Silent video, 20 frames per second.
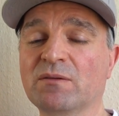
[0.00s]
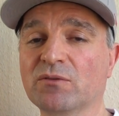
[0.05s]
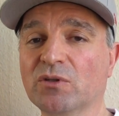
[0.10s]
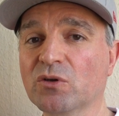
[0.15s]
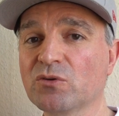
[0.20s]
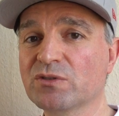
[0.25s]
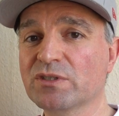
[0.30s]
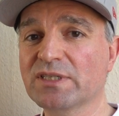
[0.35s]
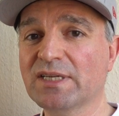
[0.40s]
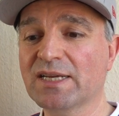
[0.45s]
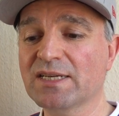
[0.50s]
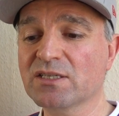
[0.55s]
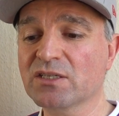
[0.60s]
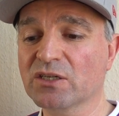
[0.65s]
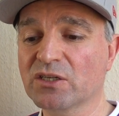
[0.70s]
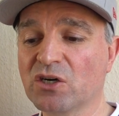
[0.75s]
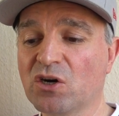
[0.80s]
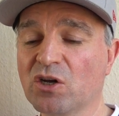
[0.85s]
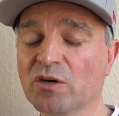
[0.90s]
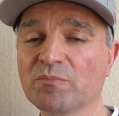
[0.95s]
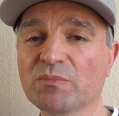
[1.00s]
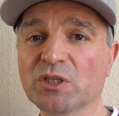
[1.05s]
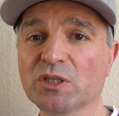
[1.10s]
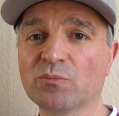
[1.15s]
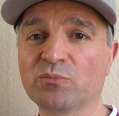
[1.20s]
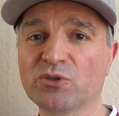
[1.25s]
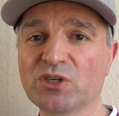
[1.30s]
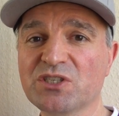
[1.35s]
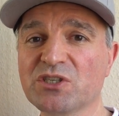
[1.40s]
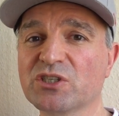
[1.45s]
Those days are gone, but
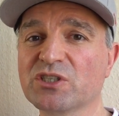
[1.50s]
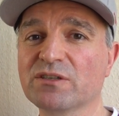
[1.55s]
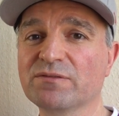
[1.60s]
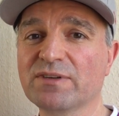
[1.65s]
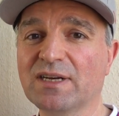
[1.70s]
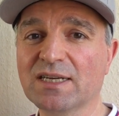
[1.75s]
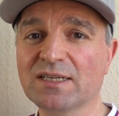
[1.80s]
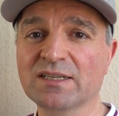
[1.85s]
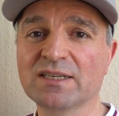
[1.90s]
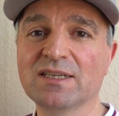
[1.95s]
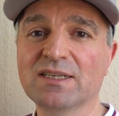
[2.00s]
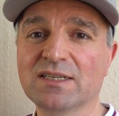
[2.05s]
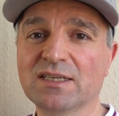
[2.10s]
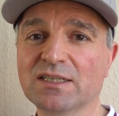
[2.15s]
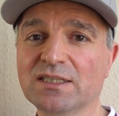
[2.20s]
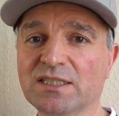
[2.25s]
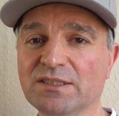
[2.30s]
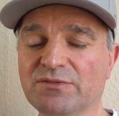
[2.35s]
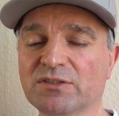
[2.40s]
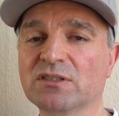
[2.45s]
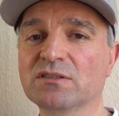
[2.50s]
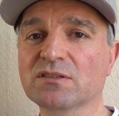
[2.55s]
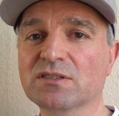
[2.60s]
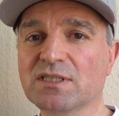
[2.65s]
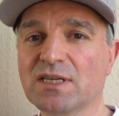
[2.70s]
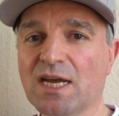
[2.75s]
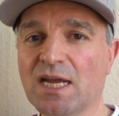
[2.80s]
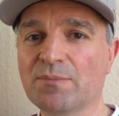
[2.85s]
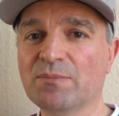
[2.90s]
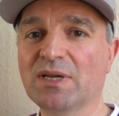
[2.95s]
the British have had a difficult
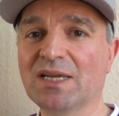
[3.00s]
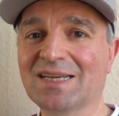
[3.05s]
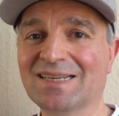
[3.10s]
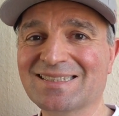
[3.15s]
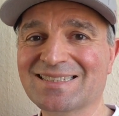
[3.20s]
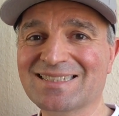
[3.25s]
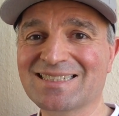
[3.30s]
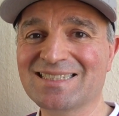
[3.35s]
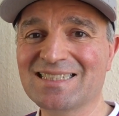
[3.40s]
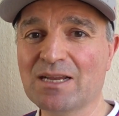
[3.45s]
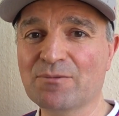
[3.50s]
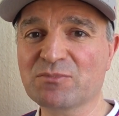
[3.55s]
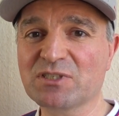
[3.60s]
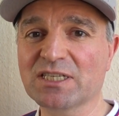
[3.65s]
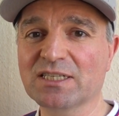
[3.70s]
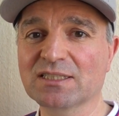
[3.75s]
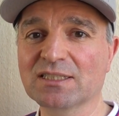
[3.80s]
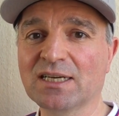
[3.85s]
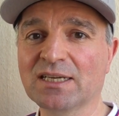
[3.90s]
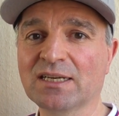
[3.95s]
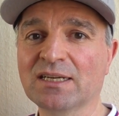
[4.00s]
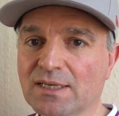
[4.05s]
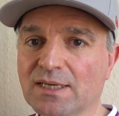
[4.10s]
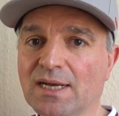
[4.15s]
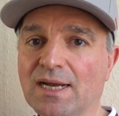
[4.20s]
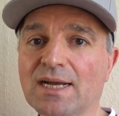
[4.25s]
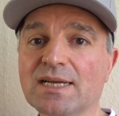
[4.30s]
time accepting that.